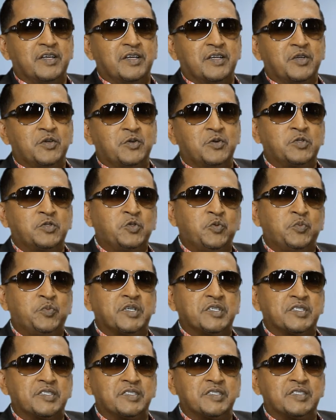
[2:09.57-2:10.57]
No two
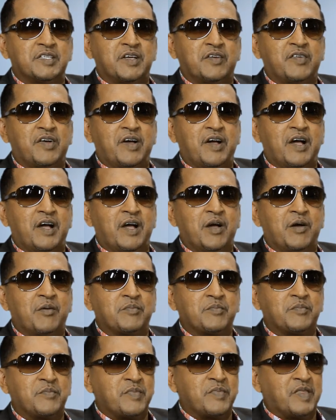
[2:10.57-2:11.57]
persons ever,
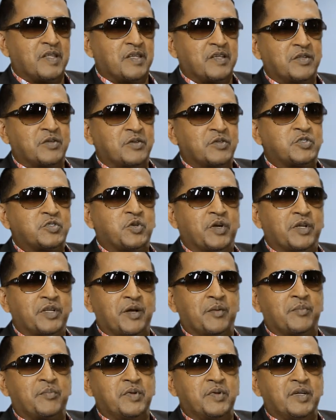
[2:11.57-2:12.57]
joined
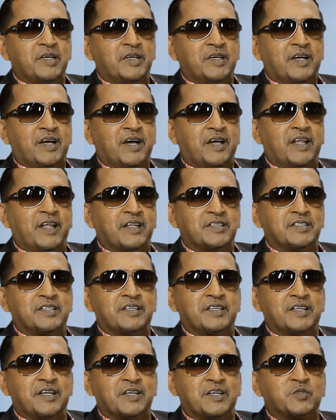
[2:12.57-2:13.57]
up and
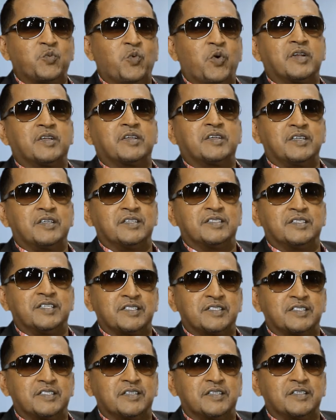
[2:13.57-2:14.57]
entered as one
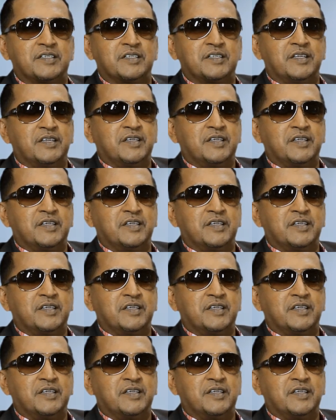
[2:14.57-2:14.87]
contestant.